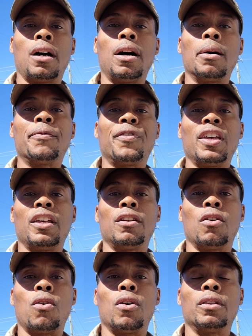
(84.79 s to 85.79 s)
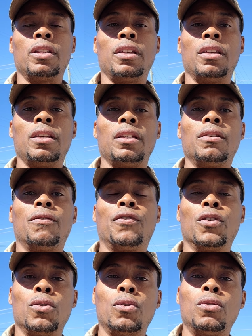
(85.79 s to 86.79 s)
upfit on the
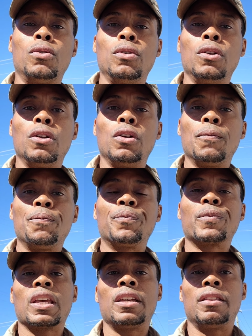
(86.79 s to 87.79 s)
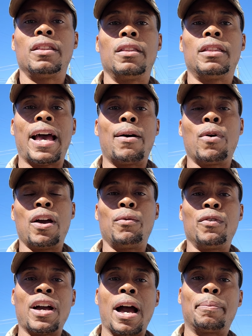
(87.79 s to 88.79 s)
fuel. That way
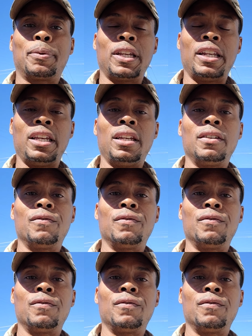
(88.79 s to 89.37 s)
we've got plenty.